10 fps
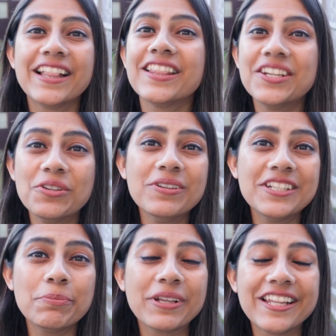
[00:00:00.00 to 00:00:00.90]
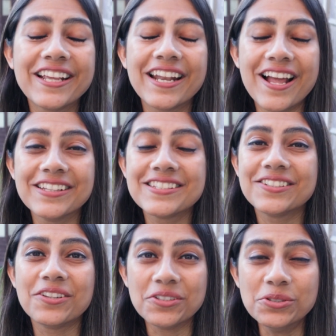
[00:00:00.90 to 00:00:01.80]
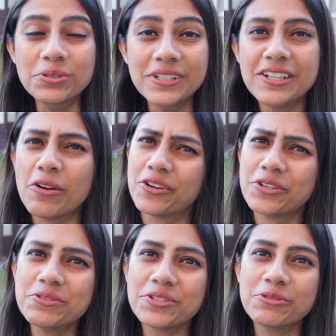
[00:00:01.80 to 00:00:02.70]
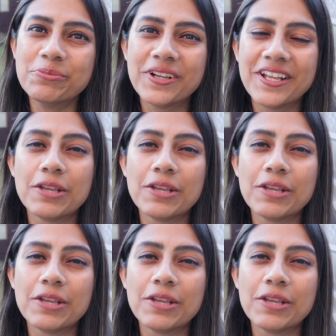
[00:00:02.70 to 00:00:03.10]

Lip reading: that don't typically get answered on Google or YouTube,